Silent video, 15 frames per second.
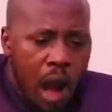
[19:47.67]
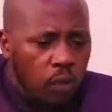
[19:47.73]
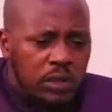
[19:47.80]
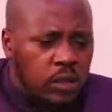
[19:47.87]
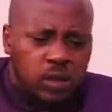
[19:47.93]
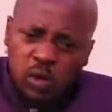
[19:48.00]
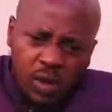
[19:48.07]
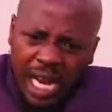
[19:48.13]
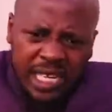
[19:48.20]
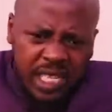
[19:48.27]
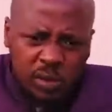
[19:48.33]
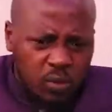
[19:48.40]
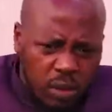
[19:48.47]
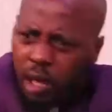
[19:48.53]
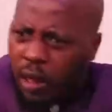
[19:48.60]
Look
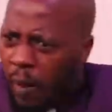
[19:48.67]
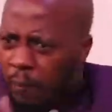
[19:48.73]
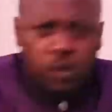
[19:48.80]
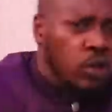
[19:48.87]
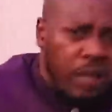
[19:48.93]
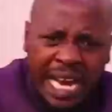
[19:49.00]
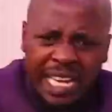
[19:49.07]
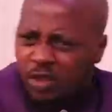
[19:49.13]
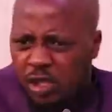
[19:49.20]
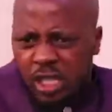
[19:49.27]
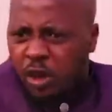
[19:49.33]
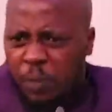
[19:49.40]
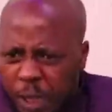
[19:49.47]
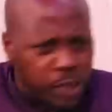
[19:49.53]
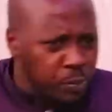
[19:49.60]
at it. Can't you
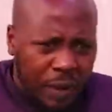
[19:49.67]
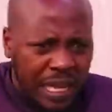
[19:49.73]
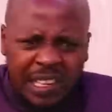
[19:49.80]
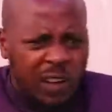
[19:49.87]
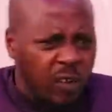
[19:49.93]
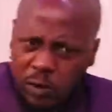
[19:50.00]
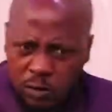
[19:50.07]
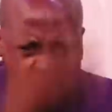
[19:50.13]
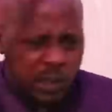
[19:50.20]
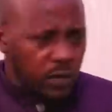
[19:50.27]
see all these people?